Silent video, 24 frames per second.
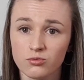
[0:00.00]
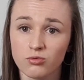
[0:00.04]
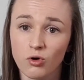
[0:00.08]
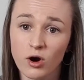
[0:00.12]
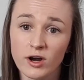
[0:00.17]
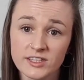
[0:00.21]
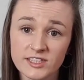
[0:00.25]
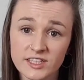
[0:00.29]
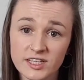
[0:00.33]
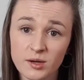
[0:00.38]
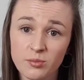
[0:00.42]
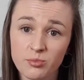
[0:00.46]

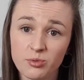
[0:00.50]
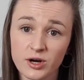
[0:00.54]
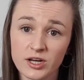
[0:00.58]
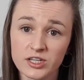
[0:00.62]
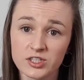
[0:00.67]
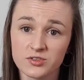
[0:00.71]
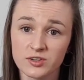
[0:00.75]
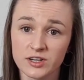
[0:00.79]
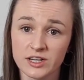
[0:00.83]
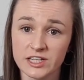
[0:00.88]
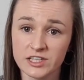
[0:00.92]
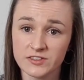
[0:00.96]
Writing a
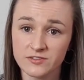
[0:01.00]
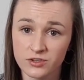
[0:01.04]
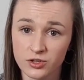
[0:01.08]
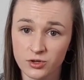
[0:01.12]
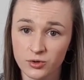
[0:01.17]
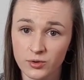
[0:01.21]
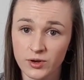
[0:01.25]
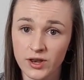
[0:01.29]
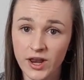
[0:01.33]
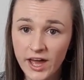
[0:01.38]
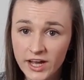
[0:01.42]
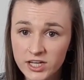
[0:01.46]
press release for your
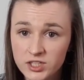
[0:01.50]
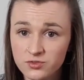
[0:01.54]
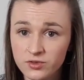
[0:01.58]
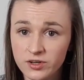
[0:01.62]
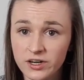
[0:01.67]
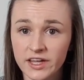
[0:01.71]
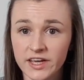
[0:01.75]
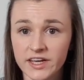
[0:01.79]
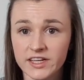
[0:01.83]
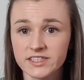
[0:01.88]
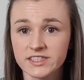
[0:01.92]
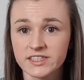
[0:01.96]
next
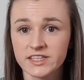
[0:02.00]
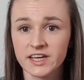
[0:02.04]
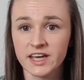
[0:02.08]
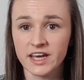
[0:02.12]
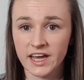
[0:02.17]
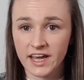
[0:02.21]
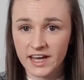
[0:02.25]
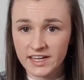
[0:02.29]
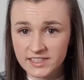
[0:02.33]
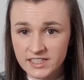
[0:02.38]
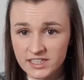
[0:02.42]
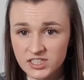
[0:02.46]
release
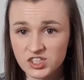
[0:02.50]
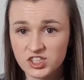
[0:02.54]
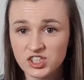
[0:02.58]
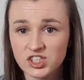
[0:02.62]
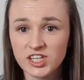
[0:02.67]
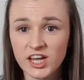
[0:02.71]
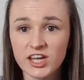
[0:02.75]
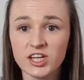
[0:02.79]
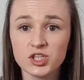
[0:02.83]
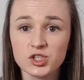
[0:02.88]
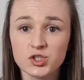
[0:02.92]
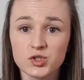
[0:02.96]
is
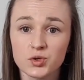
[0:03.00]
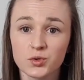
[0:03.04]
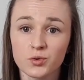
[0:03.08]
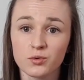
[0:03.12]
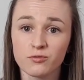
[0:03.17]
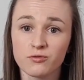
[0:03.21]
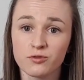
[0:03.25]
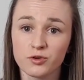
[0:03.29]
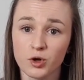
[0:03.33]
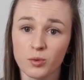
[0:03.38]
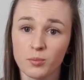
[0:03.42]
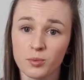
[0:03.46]
essential
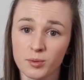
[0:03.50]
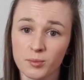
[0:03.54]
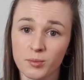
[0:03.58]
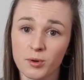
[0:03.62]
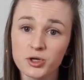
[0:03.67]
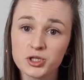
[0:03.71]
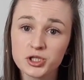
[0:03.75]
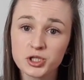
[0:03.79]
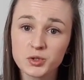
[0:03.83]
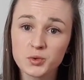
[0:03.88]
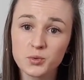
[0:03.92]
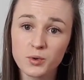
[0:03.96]
for your
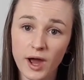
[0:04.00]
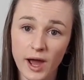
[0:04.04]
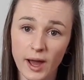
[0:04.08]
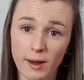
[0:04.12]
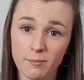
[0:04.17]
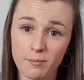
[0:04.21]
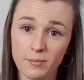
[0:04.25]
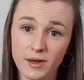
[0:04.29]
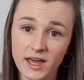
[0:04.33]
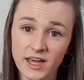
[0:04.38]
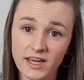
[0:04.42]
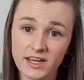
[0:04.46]
promotional
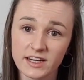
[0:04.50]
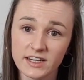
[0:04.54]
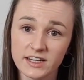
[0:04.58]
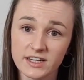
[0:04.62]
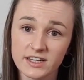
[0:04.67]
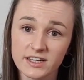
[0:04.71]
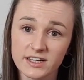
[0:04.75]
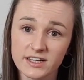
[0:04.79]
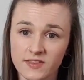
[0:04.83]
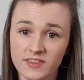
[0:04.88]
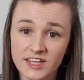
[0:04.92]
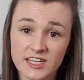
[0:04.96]
campaign.
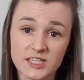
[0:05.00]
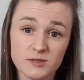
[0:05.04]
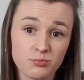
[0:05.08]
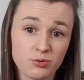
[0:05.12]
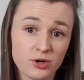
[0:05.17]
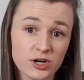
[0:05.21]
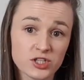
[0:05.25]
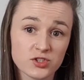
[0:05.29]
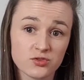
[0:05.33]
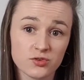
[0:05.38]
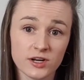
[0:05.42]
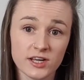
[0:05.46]
This
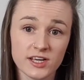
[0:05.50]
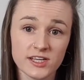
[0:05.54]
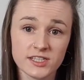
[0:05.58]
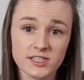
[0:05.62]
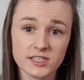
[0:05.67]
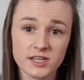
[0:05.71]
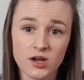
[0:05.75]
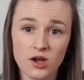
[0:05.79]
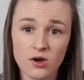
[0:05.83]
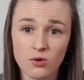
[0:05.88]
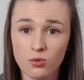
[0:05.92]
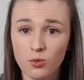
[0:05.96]
press
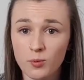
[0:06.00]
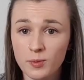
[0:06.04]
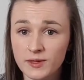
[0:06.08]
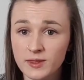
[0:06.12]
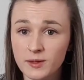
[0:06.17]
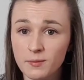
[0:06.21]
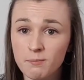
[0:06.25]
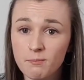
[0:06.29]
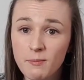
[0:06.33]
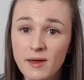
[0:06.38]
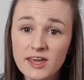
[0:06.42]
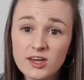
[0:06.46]
release will be the
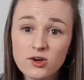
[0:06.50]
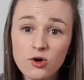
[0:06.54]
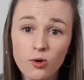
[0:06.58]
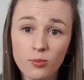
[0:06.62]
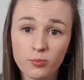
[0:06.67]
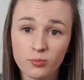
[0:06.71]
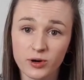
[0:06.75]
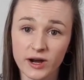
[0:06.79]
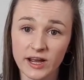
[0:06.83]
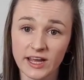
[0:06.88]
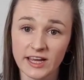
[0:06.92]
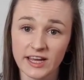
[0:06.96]
make or
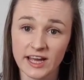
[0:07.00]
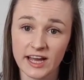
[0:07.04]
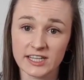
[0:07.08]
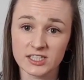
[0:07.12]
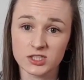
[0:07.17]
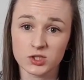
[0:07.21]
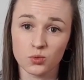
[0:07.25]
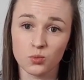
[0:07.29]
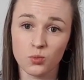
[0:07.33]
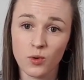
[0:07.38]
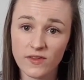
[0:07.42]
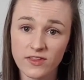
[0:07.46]
break as
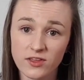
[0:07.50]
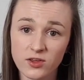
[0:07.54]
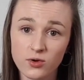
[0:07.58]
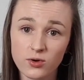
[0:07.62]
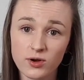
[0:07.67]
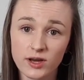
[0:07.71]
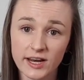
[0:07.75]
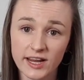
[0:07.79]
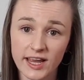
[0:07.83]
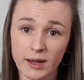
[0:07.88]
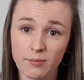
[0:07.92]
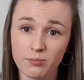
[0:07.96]
to whether you're
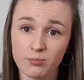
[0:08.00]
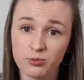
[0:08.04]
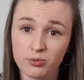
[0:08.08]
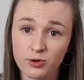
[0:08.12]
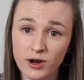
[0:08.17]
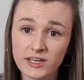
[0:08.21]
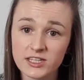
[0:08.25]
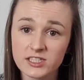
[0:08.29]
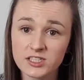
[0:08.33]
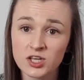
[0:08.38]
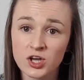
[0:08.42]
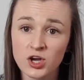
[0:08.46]
going to get
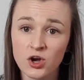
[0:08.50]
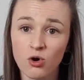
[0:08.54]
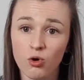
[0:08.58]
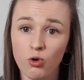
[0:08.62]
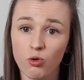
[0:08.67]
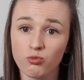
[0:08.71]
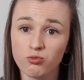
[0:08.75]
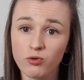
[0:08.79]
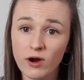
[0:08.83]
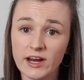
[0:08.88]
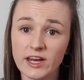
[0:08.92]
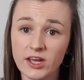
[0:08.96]
press
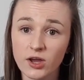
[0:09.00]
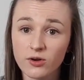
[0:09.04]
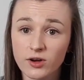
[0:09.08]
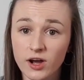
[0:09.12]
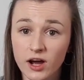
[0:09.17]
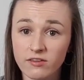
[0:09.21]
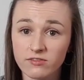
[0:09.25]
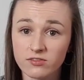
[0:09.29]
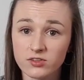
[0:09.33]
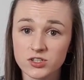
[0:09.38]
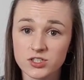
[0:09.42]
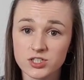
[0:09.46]
or radio
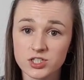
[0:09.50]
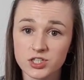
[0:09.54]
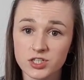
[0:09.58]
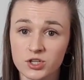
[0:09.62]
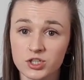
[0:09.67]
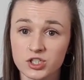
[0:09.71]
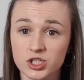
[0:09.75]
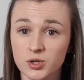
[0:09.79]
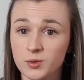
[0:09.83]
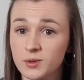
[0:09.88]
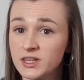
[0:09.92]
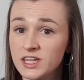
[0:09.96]
coverage.
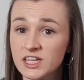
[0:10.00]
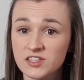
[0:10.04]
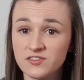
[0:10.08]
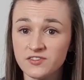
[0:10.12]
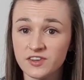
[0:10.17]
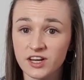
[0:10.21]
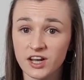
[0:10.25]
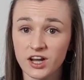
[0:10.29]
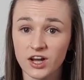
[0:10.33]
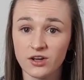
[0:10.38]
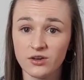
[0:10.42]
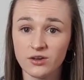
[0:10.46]
So in this
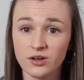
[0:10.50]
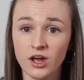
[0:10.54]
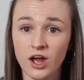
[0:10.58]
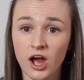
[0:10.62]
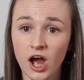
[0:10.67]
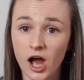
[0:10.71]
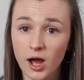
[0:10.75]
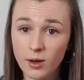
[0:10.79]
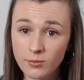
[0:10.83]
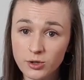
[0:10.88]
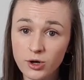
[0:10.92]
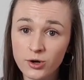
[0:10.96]
video,
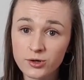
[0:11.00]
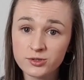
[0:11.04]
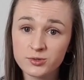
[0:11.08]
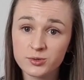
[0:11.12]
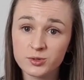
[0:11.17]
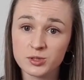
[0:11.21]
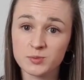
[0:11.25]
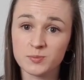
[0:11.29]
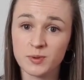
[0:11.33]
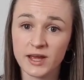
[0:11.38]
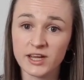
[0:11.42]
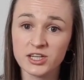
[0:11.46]
I'm going to
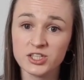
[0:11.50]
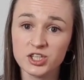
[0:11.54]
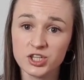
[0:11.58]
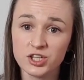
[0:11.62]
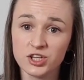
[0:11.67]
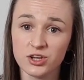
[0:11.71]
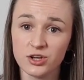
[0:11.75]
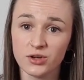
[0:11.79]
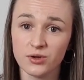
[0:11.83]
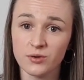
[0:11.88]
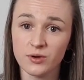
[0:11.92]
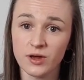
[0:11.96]
explain to
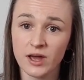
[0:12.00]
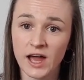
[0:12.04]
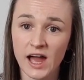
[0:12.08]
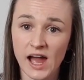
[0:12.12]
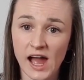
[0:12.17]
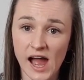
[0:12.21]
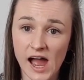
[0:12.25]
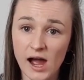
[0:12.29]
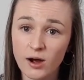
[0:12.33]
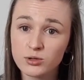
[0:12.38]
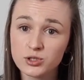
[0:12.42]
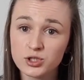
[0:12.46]
you
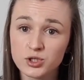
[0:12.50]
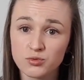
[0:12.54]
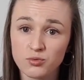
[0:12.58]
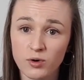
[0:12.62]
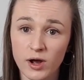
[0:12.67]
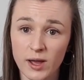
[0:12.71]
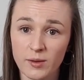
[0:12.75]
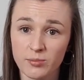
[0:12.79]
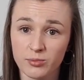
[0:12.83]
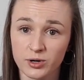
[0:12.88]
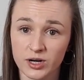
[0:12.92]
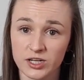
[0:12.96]
how to
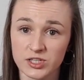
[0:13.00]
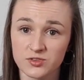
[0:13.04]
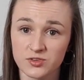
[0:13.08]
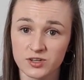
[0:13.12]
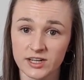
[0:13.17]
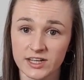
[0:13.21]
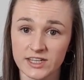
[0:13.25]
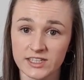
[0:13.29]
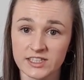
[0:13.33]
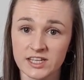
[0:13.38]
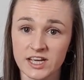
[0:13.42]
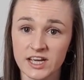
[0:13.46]
write a press
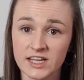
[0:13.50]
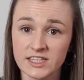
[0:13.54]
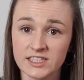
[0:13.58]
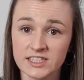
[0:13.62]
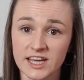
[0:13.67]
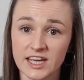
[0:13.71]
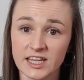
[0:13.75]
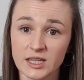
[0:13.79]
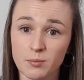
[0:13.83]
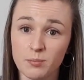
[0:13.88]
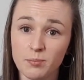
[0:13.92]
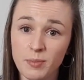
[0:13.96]
release to
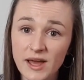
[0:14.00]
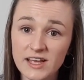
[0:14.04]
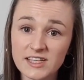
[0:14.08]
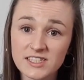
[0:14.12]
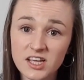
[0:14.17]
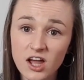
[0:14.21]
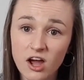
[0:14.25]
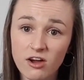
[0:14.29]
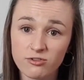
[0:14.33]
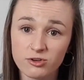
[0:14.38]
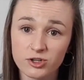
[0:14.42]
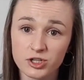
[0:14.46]
get the best
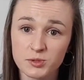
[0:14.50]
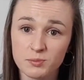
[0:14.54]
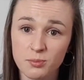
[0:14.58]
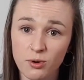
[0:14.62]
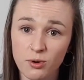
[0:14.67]
coverage